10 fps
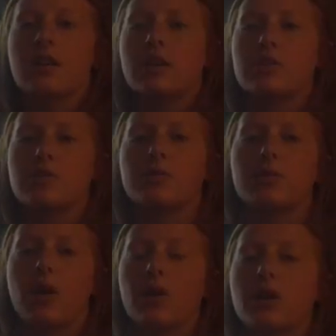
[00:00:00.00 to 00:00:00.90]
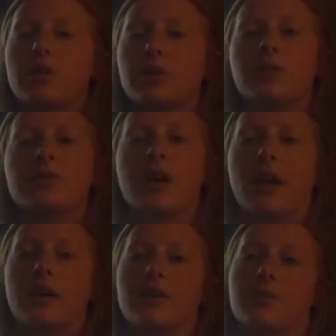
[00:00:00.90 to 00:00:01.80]
because you already lose
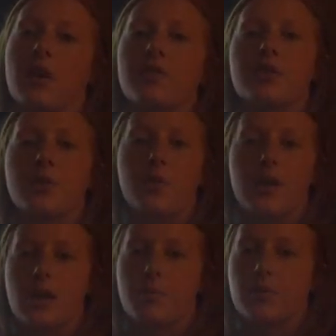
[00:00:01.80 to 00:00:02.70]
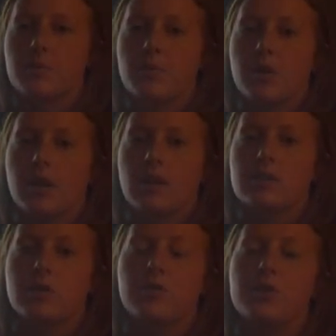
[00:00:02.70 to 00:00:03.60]
iron whenever you wake up in the morning.
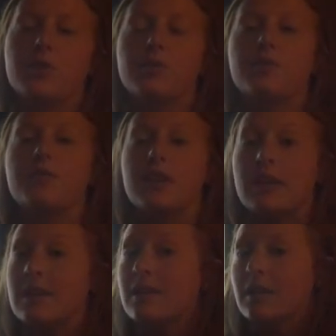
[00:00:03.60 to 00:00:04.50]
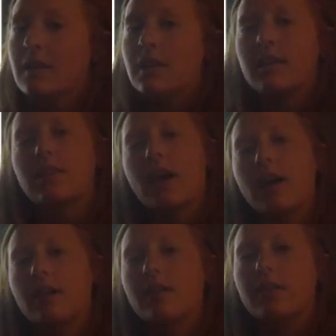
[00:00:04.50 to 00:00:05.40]
So if you don't feed
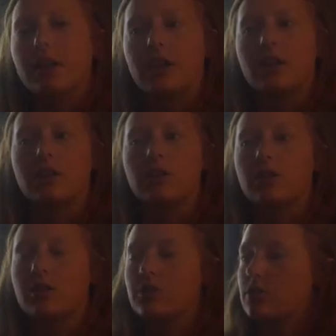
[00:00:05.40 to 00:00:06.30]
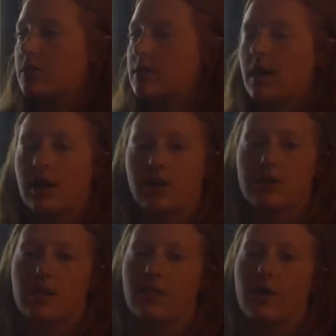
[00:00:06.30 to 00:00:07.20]
that, then you're just setting
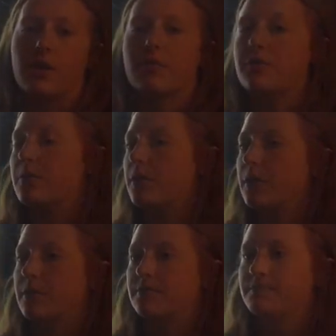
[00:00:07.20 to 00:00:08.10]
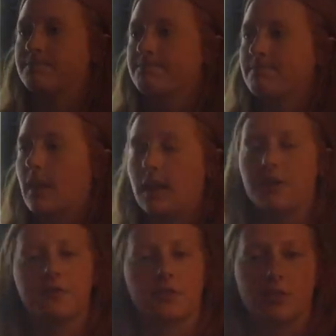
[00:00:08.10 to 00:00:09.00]
yourself up for a
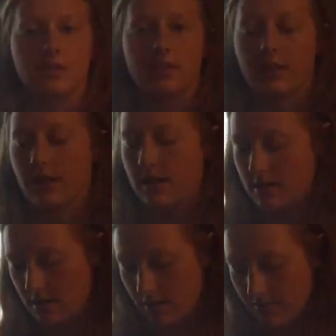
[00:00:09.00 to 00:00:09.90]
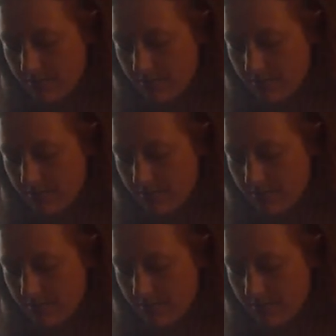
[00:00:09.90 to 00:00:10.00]
deficiency, like I said.